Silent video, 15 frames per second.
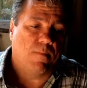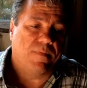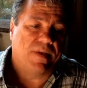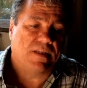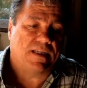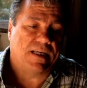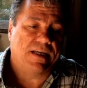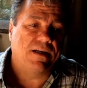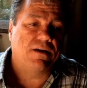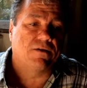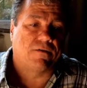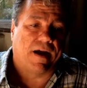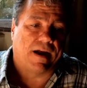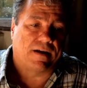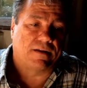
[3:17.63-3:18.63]
this
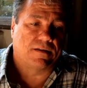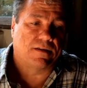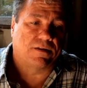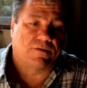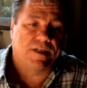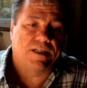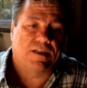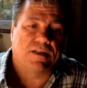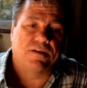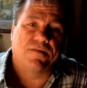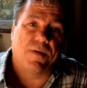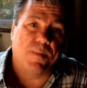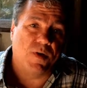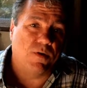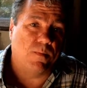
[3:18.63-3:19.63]
indirect secretion of
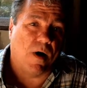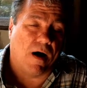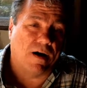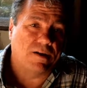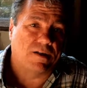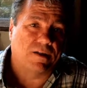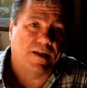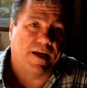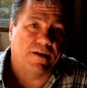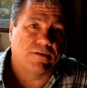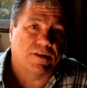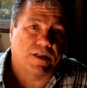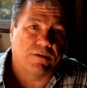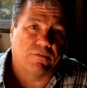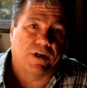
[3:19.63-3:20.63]
immune
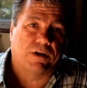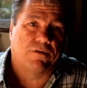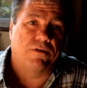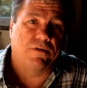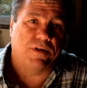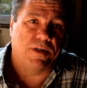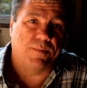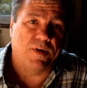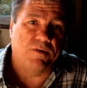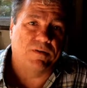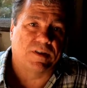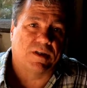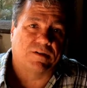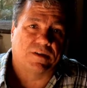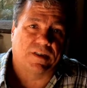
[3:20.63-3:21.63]
modulators can recruit the immune
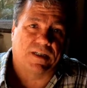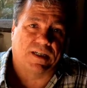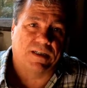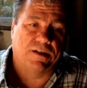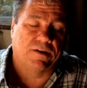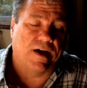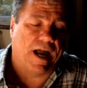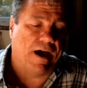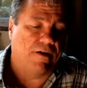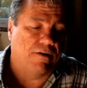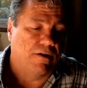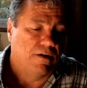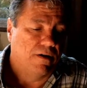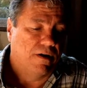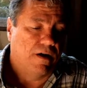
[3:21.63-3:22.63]
cells to clear
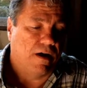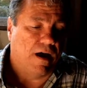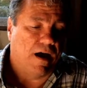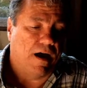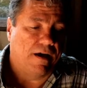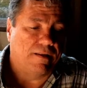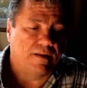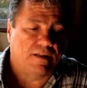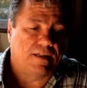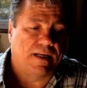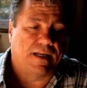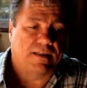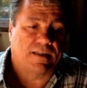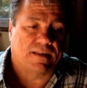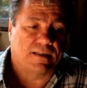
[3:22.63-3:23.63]
out the
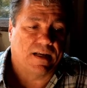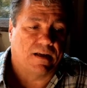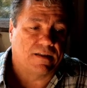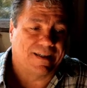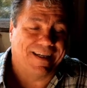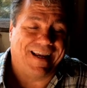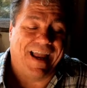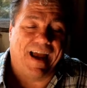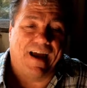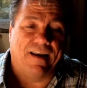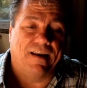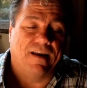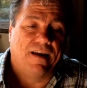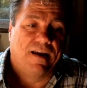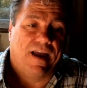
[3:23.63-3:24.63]
senescent cells,
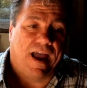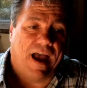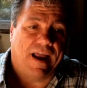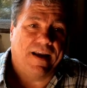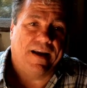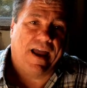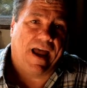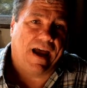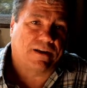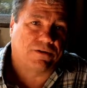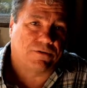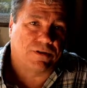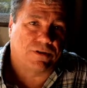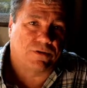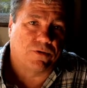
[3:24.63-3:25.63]
again adding an
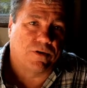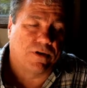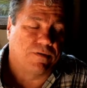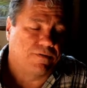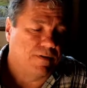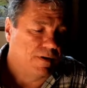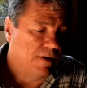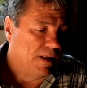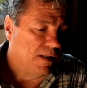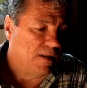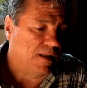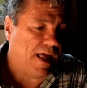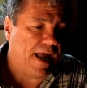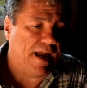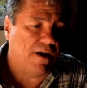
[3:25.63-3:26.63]
extra sort of
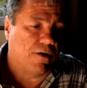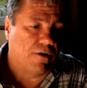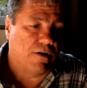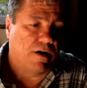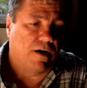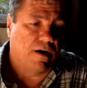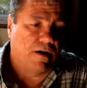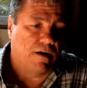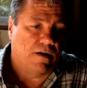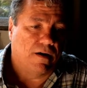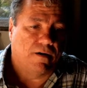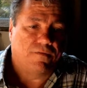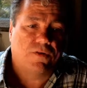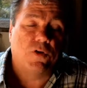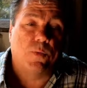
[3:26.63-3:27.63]
layer
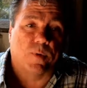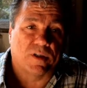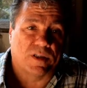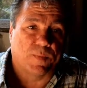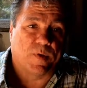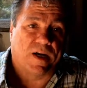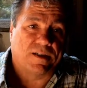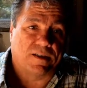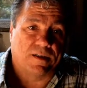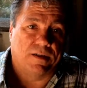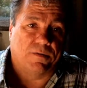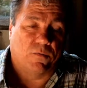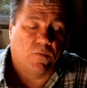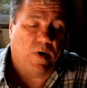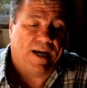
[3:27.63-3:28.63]
of tumor suppression,
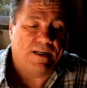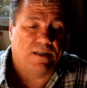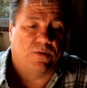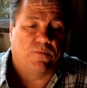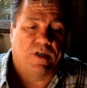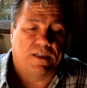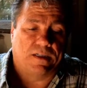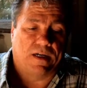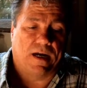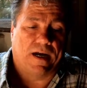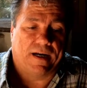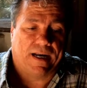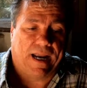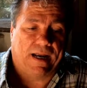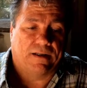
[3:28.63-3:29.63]
of ways in which
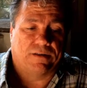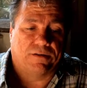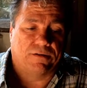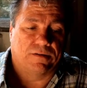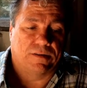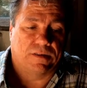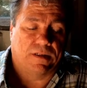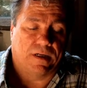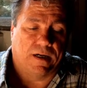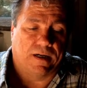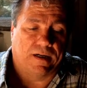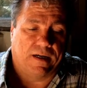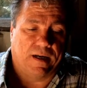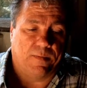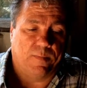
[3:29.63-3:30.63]
cancers
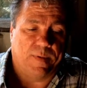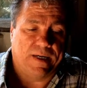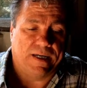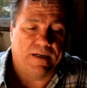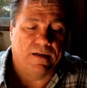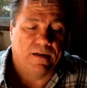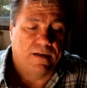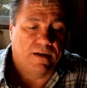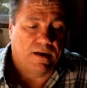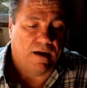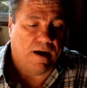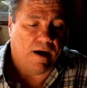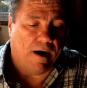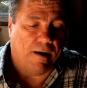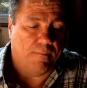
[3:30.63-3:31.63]
can be
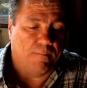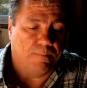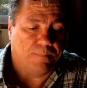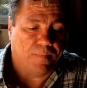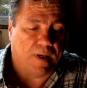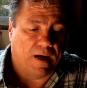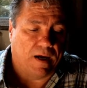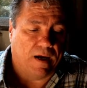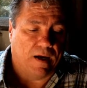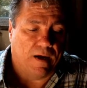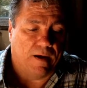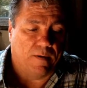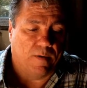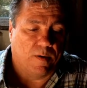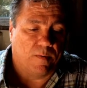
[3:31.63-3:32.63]

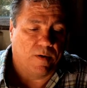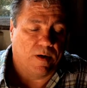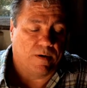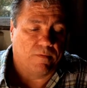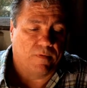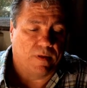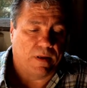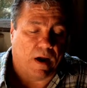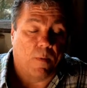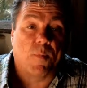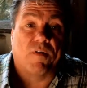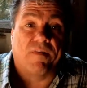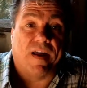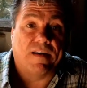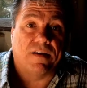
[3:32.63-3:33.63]
are
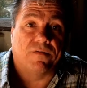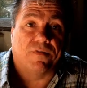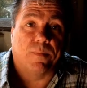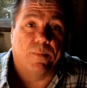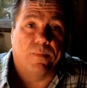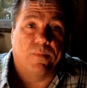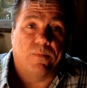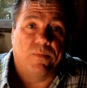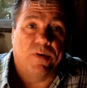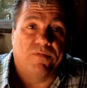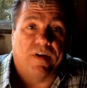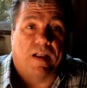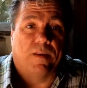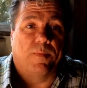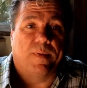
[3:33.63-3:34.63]
prevented from
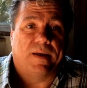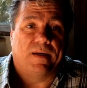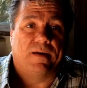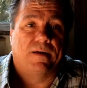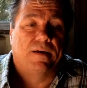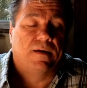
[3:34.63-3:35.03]
developing.